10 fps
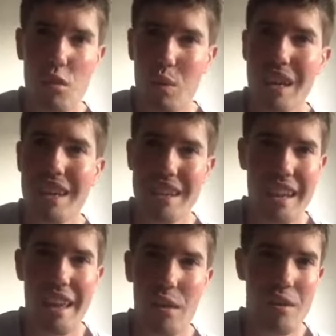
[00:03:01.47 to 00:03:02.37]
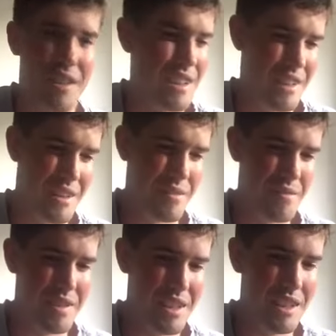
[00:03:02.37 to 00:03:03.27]
weird now.
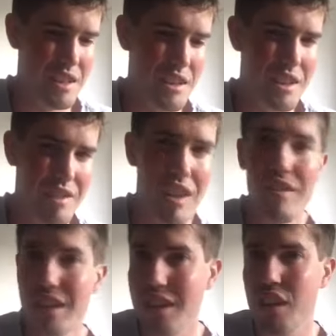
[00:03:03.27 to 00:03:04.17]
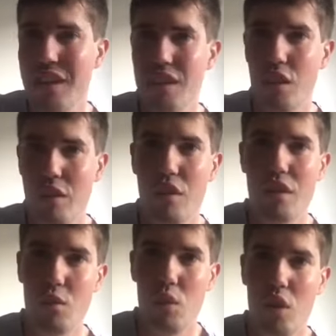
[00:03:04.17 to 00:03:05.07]
Given everything that's going on in
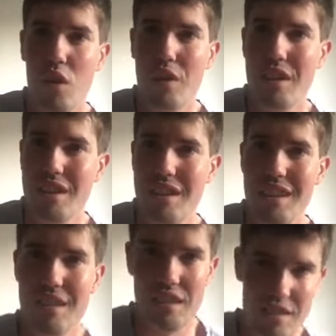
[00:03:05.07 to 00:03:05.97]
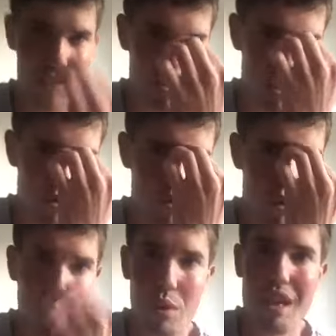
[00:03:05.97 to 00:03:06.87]
the world, it just seems really
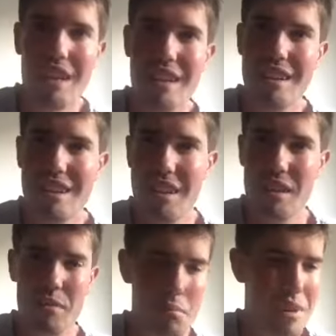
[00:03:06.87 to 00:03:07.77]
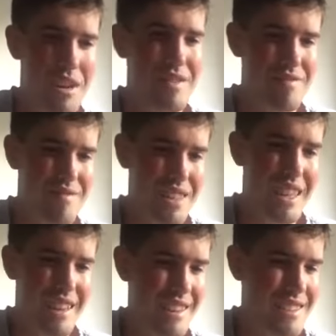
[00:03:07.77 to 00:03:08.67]
weird. But,
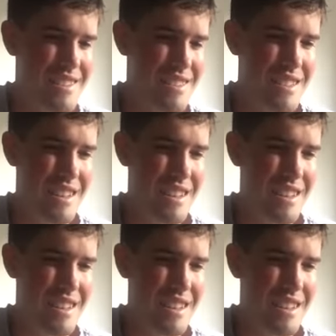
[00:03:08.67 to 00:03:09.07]
yeah, it's,